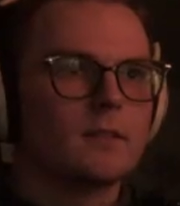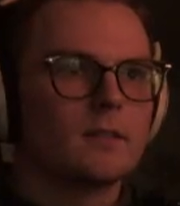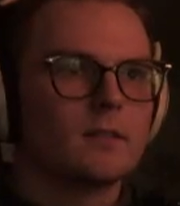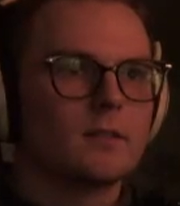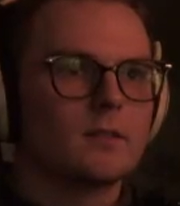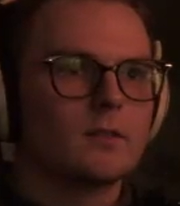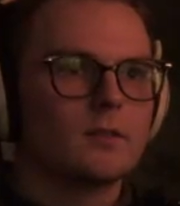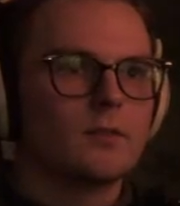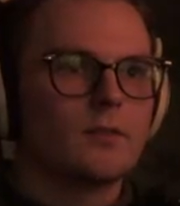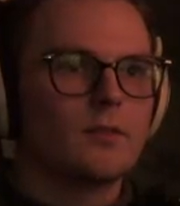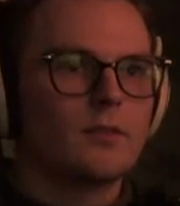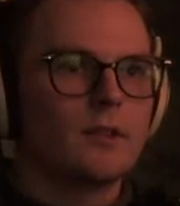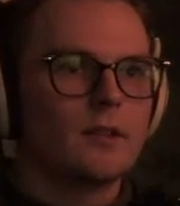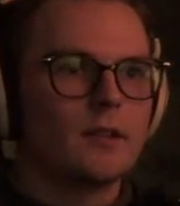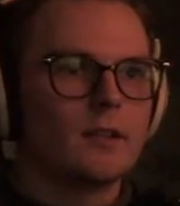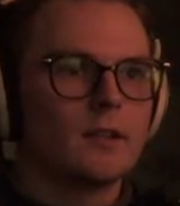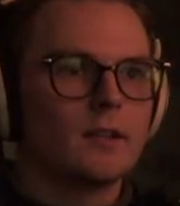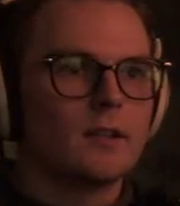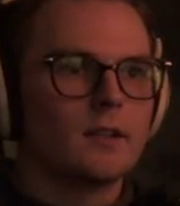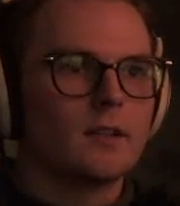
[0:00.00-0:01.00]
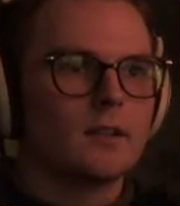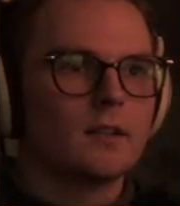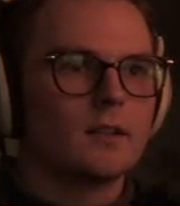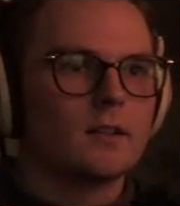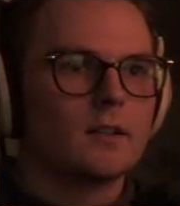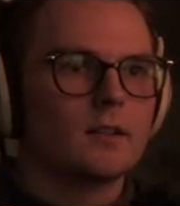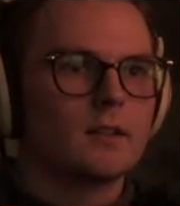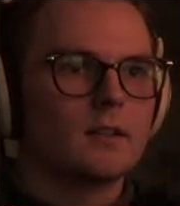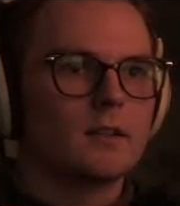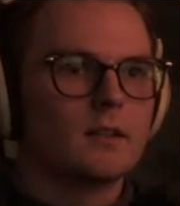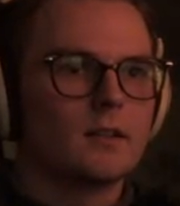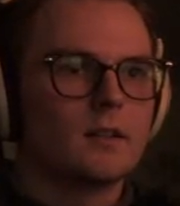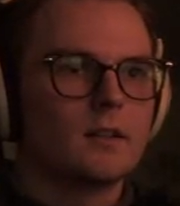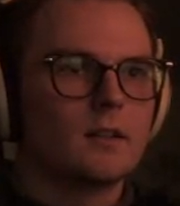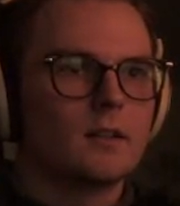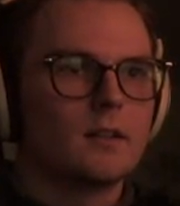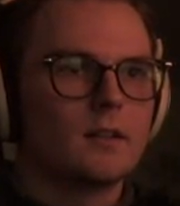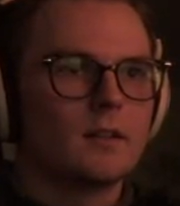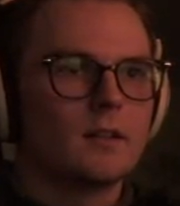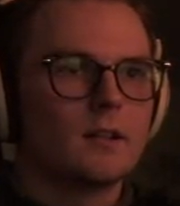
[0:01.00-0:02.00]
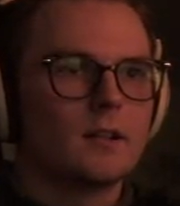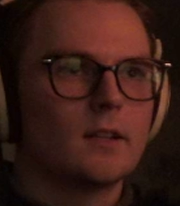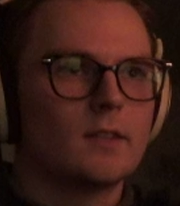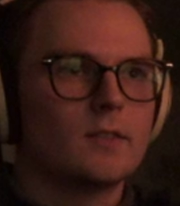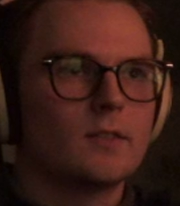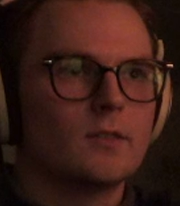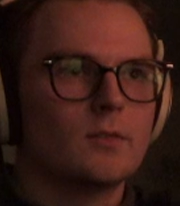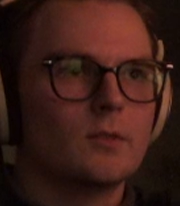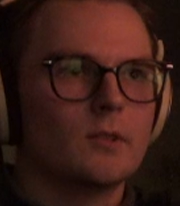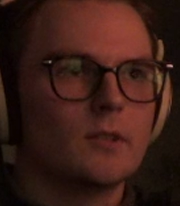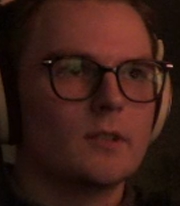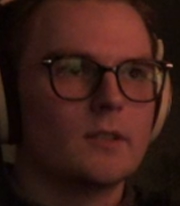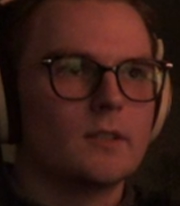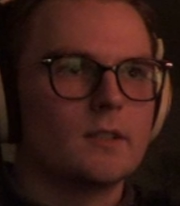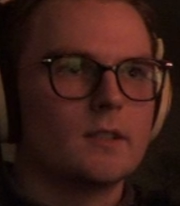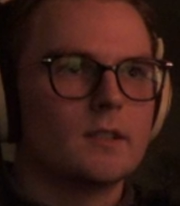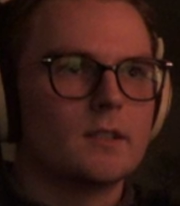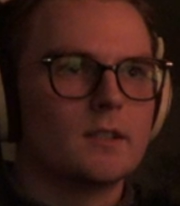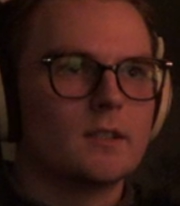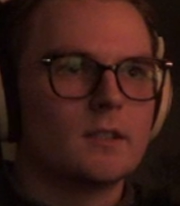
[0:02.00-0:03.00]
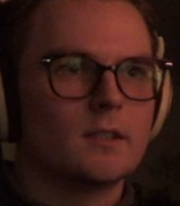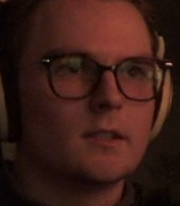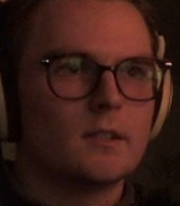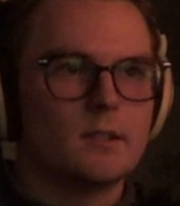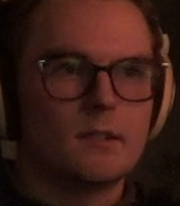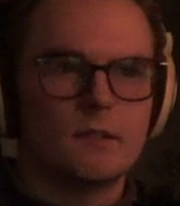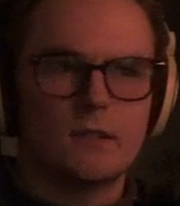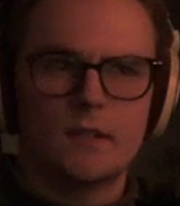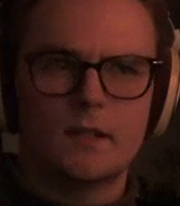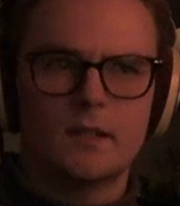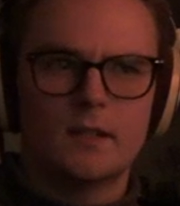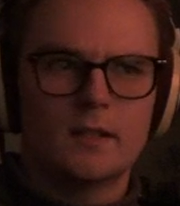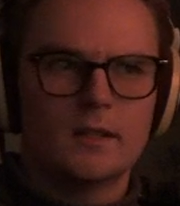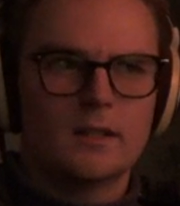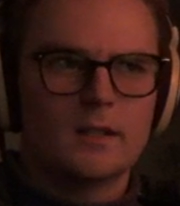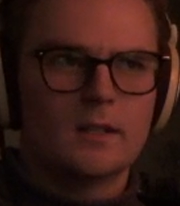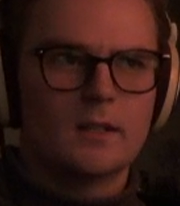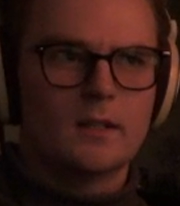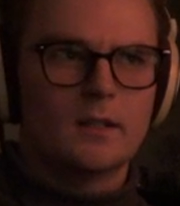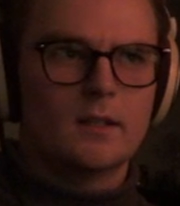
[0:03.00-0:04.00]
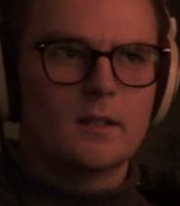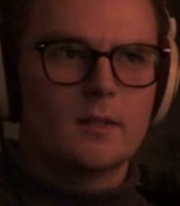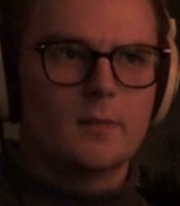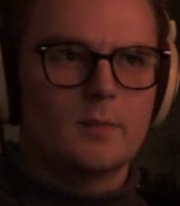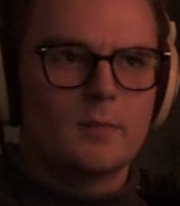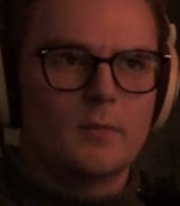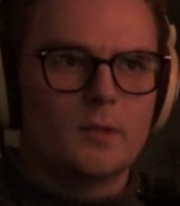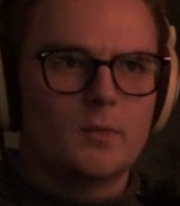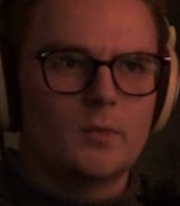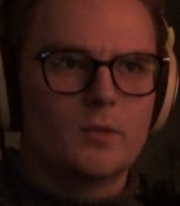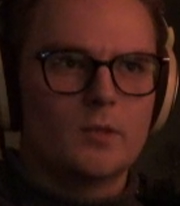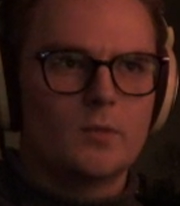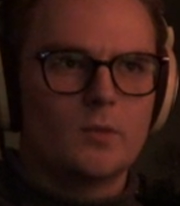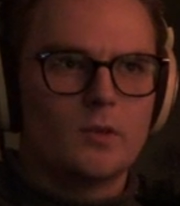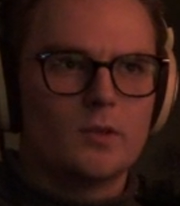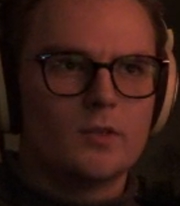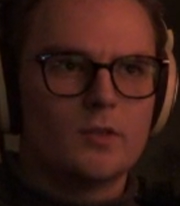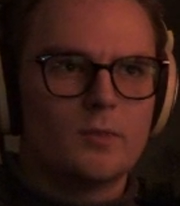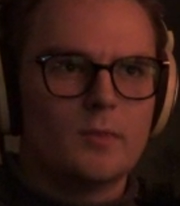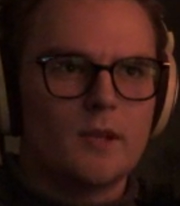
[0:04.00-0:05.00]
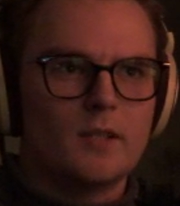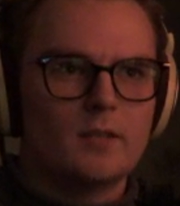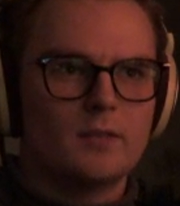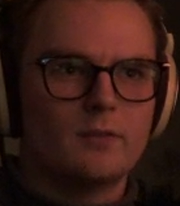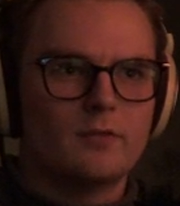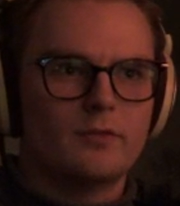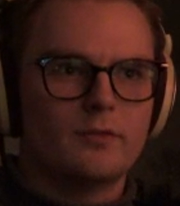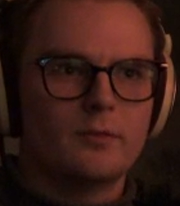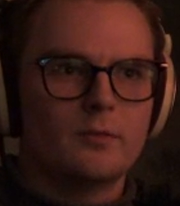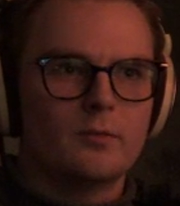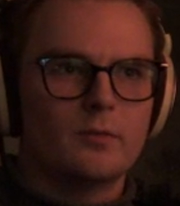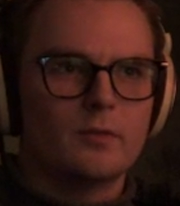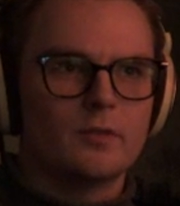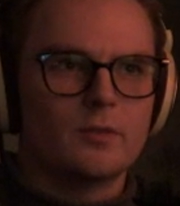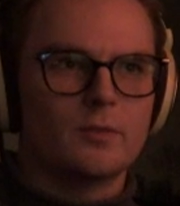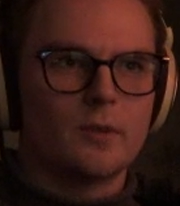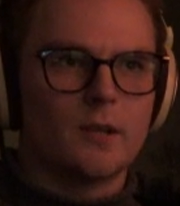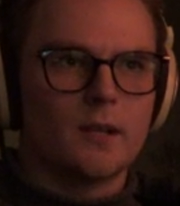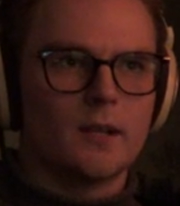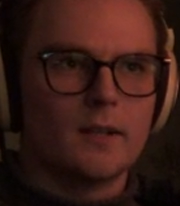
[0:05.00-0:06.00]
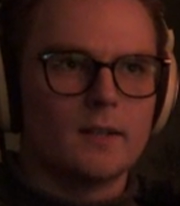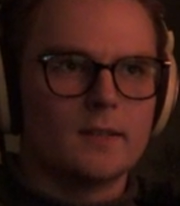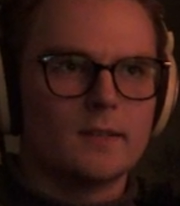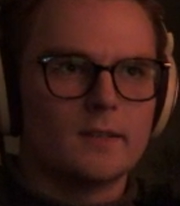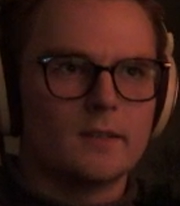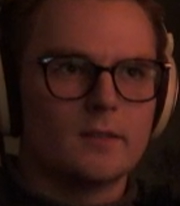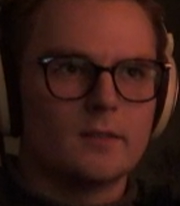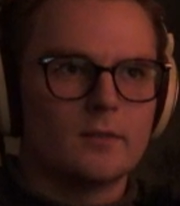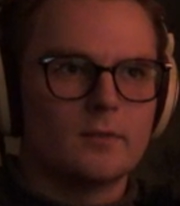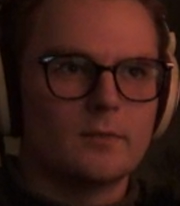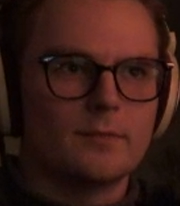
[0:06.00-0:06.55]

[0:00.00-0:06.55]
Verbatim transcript: Good thing. Okay, let's do this. But we want to make some food as well, so...